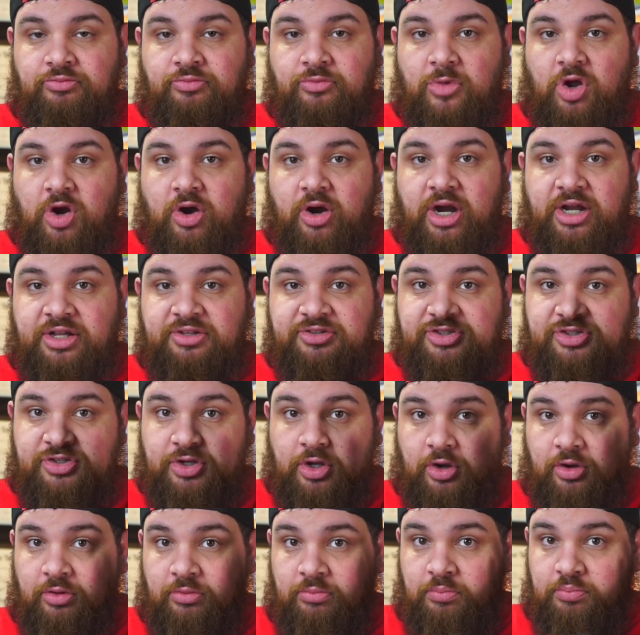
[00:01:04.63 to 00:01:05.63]
All right,
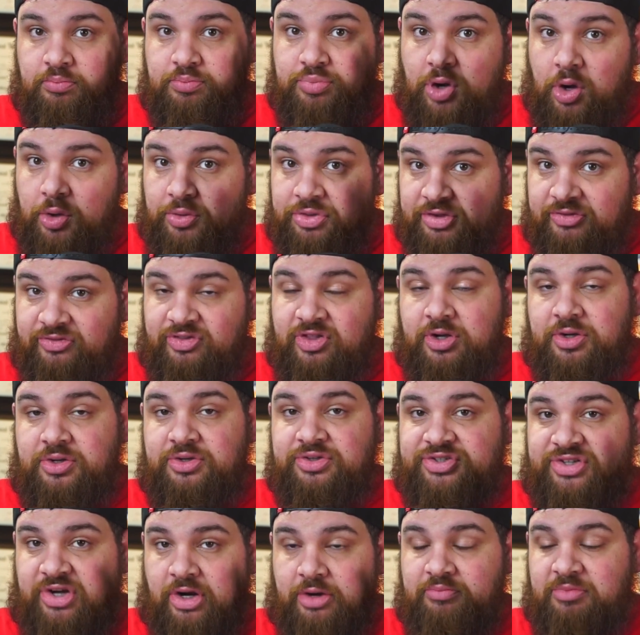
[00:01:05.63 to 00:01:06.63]
so both of
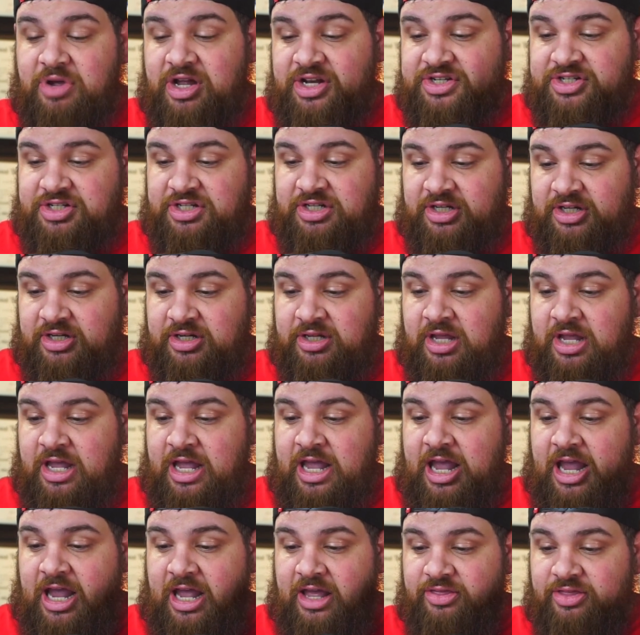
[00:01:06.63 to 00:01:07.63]
those are mentioned,
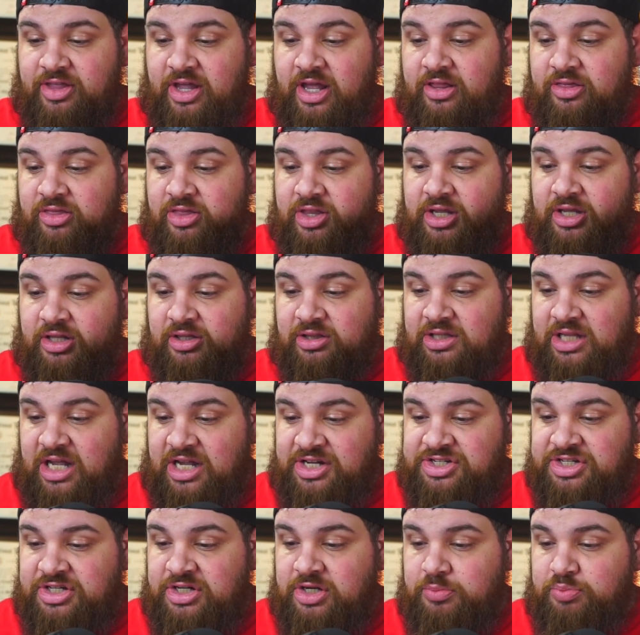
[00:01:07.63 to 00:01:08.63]
and then the
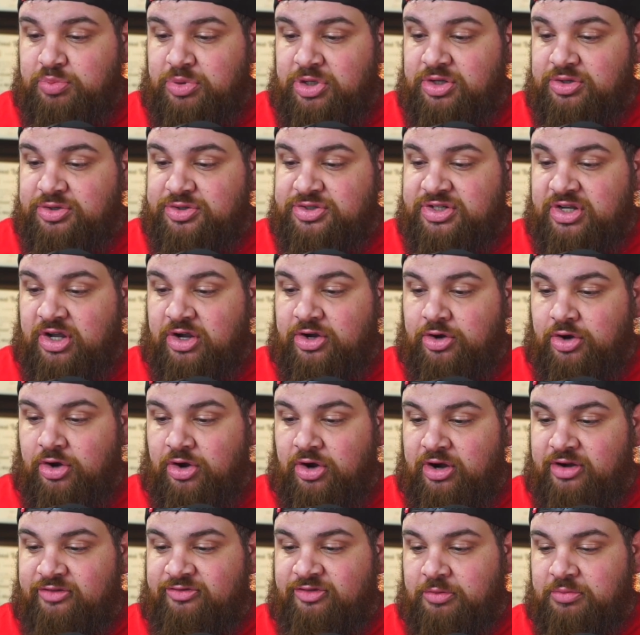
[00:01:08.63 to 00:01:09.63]
alleged abuse
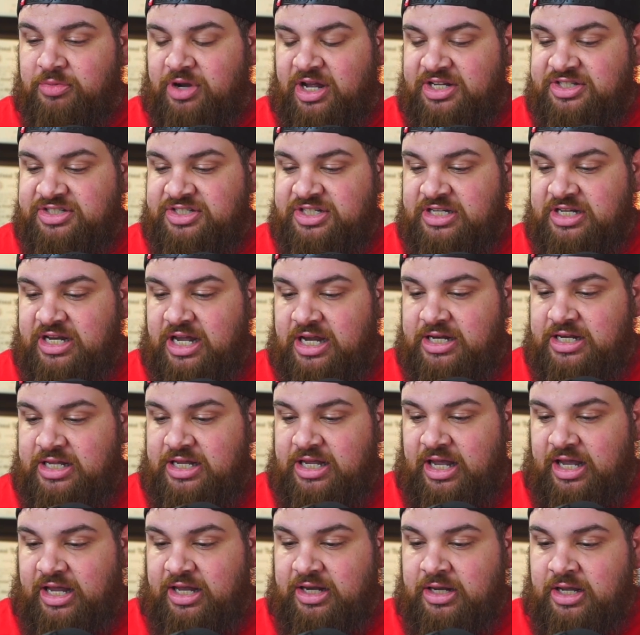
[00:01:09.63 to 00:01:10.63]
occurred from
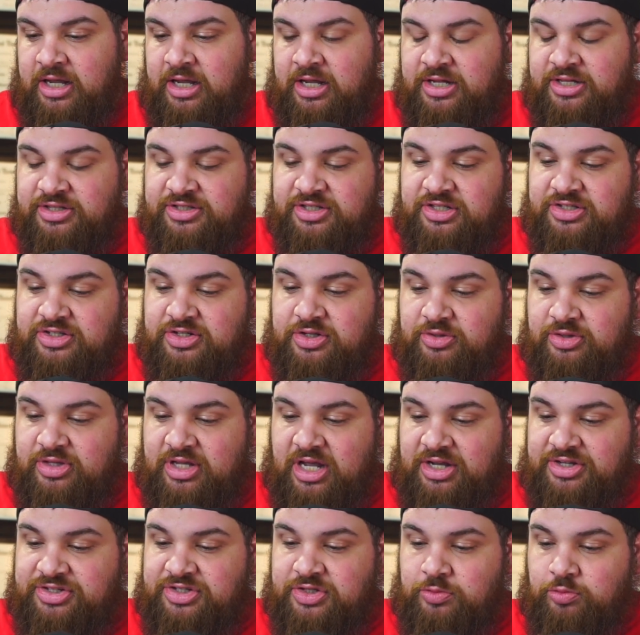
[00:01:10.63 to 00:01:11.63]
1998 to
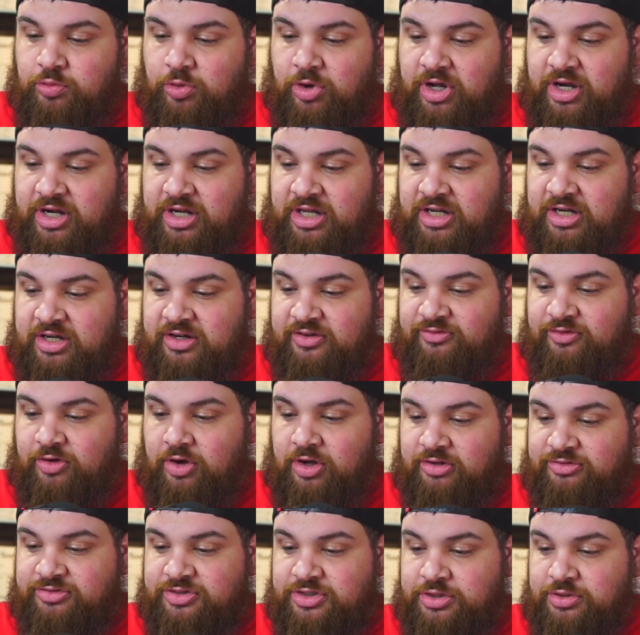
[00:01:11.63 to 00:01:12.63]
2001 and
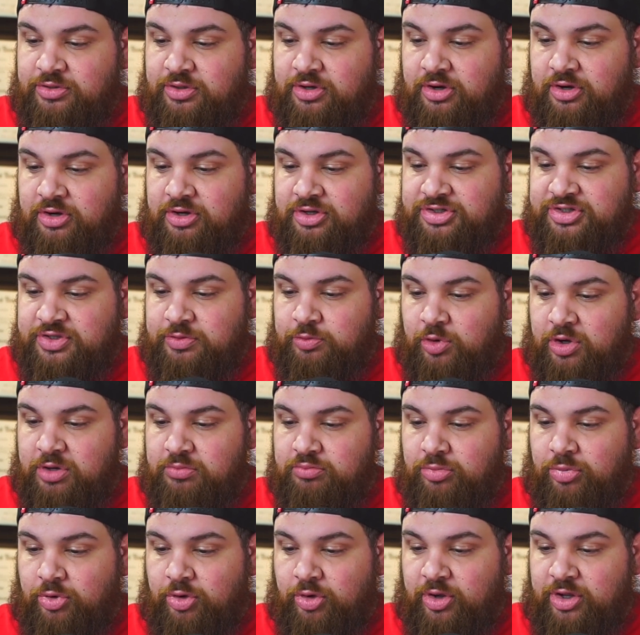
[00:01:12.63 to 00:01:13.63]
involved 2 girls and
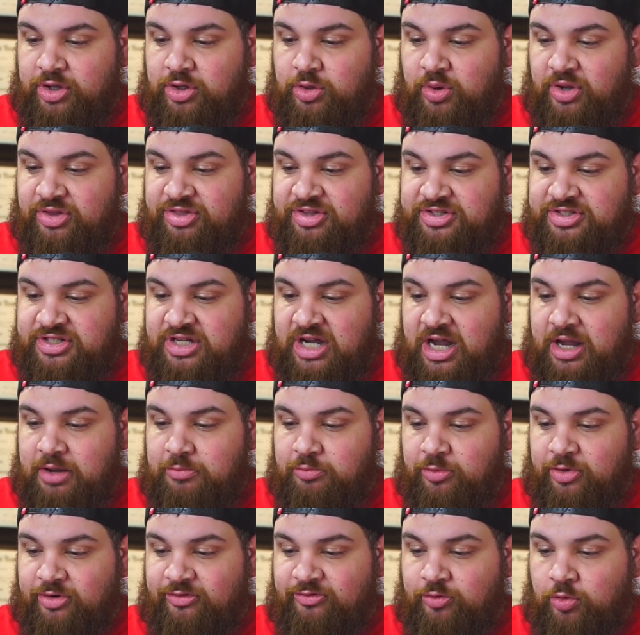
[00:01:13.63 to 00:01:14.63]
1 boy who at the
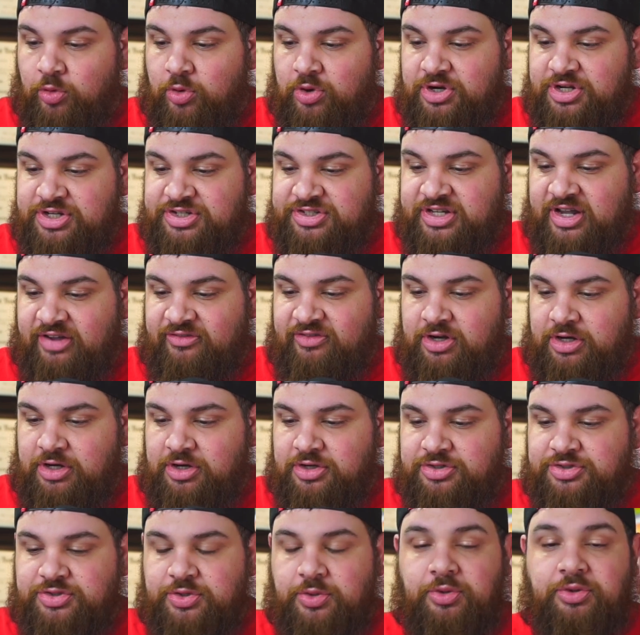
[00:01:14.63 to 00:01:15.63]
time were 4 to 7
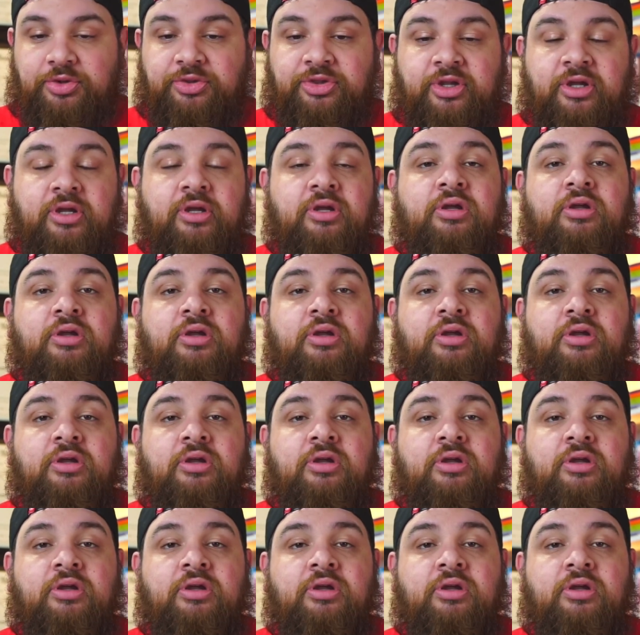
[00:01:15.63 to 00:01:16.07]
years old.